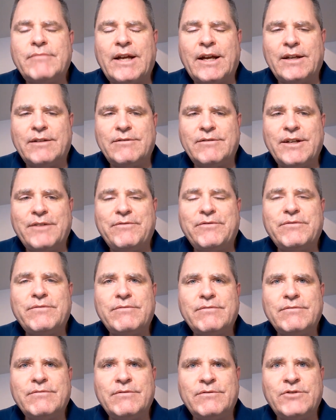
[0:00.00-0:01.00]
And if
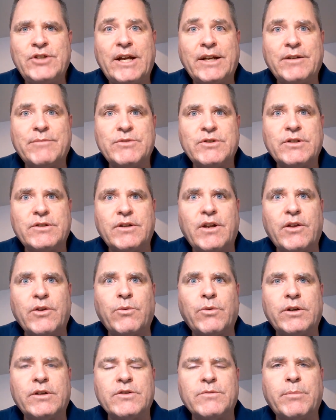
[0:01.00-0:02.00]
Jacob's is
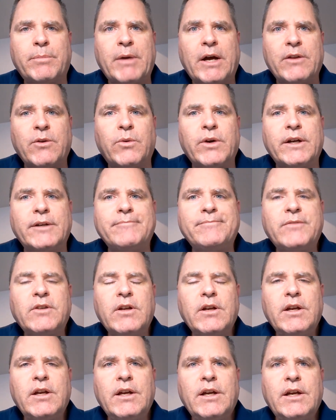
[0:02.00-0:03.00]
another one, is by the way,
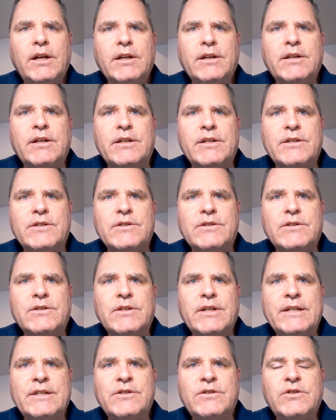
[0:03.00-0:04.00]

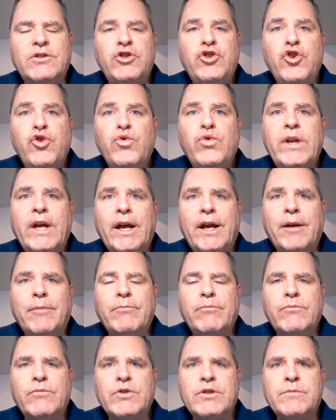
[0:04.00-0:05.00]
because his new
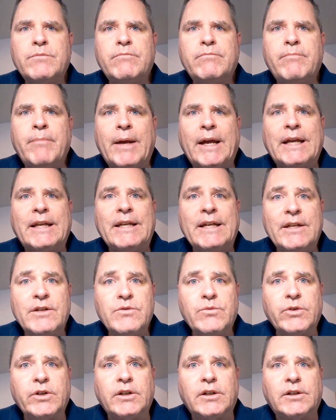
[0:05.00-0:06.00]
name was made
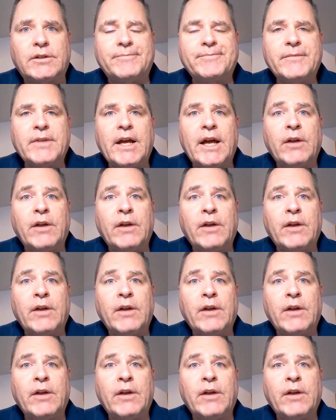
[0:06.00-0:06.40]
Israel.